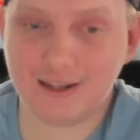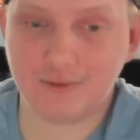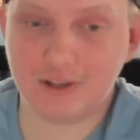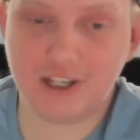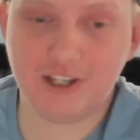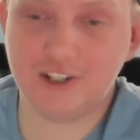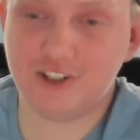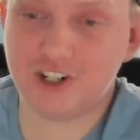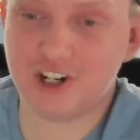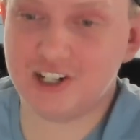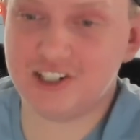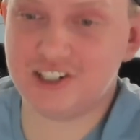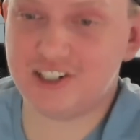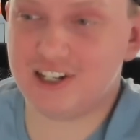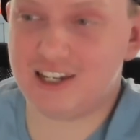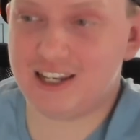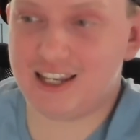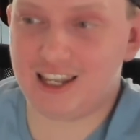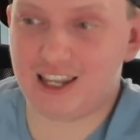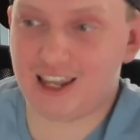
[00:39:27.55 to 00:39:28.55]
He just
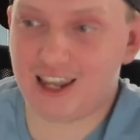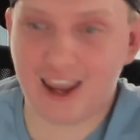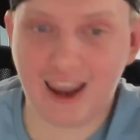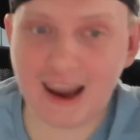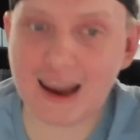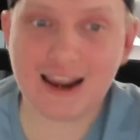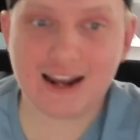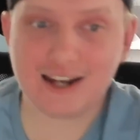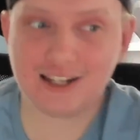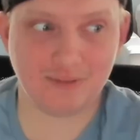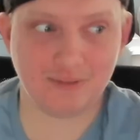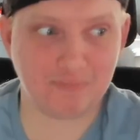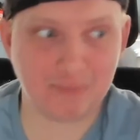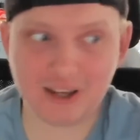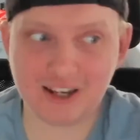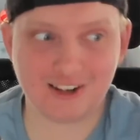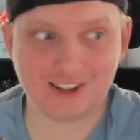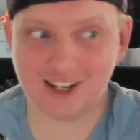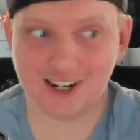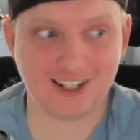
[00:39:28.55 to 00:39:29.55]
can't
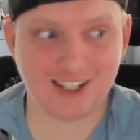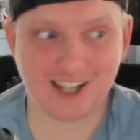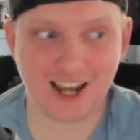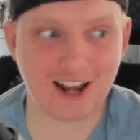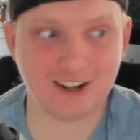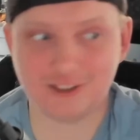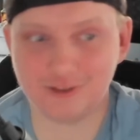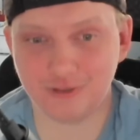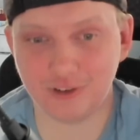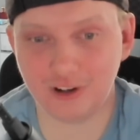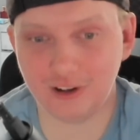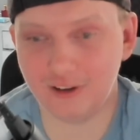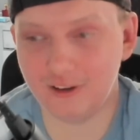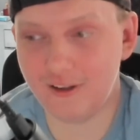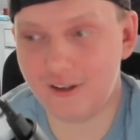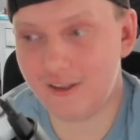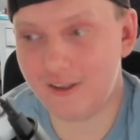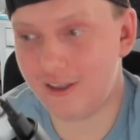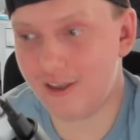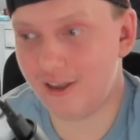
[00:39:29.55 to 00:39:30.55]
be successful
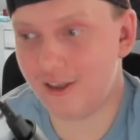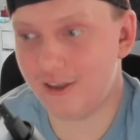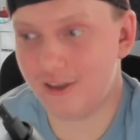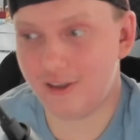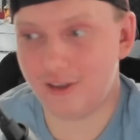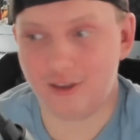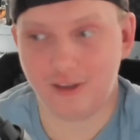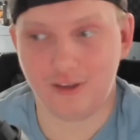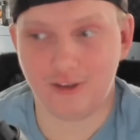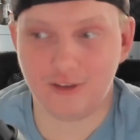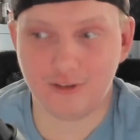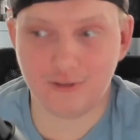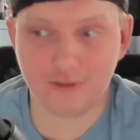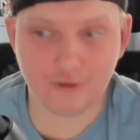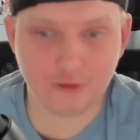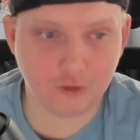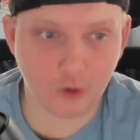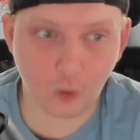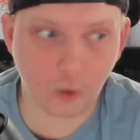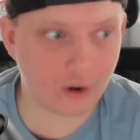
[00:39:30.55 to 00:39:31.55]

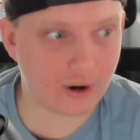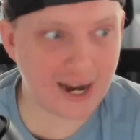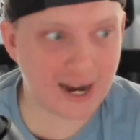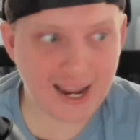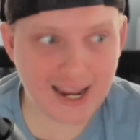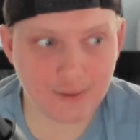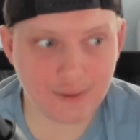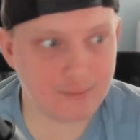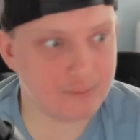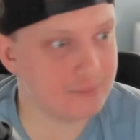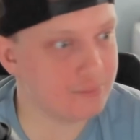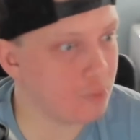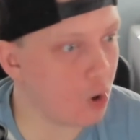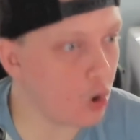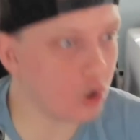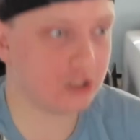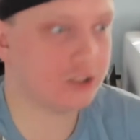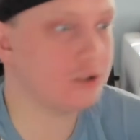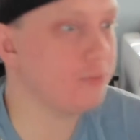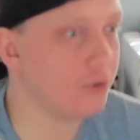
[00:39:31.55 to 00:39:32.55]
for a
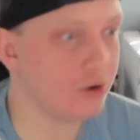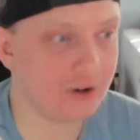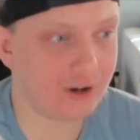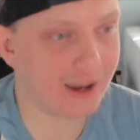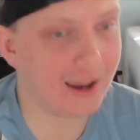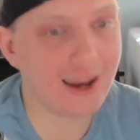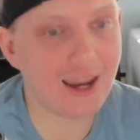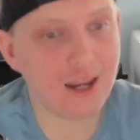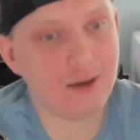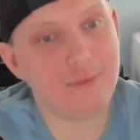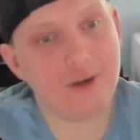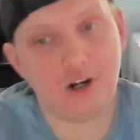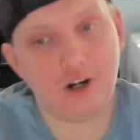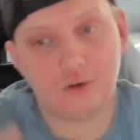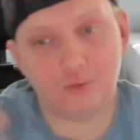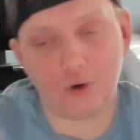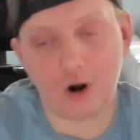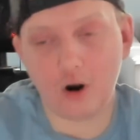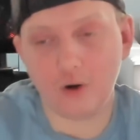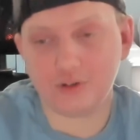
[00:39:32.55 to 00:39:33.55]
multiple game in a
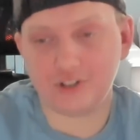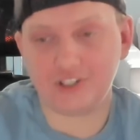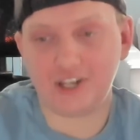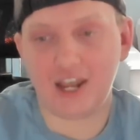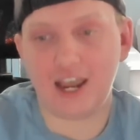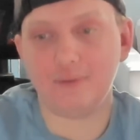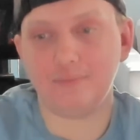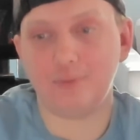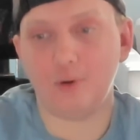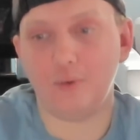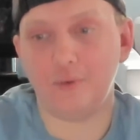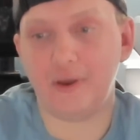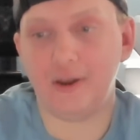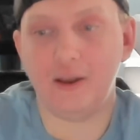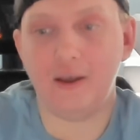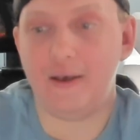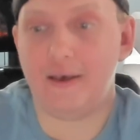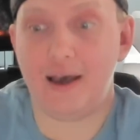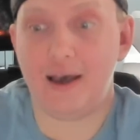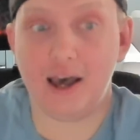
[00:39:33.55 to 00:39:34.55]
row standpoint
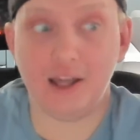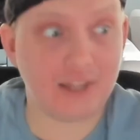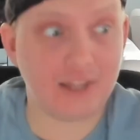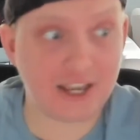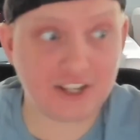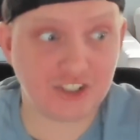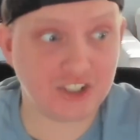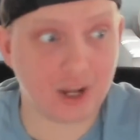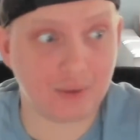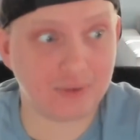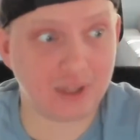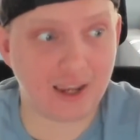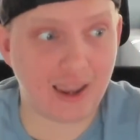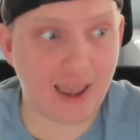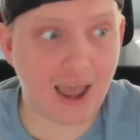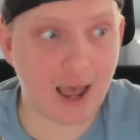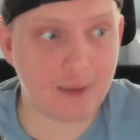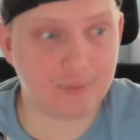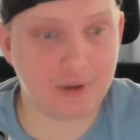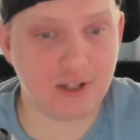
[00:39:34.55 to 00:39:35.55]
unless something
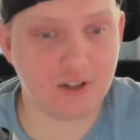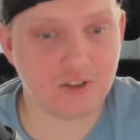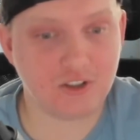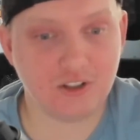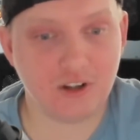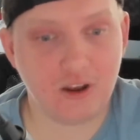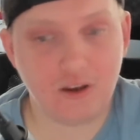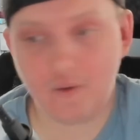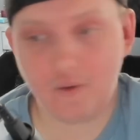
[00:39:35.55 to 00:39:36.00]
happens